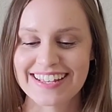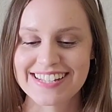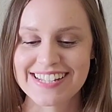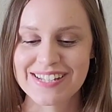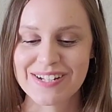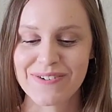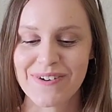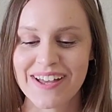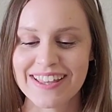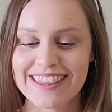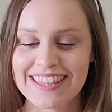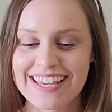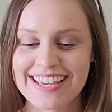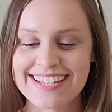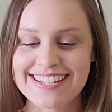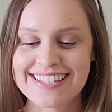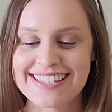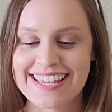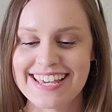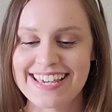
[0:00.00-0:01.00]
So on
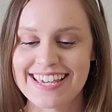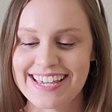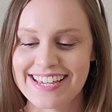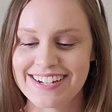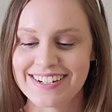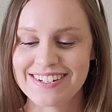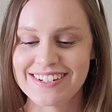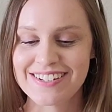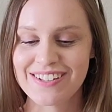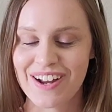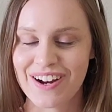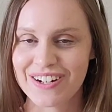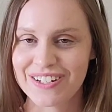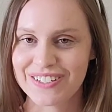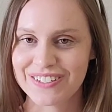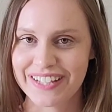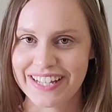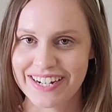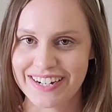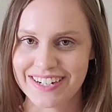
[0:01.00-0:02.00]
these, the ears are
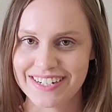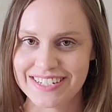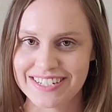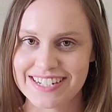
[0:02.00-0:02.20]
glitter,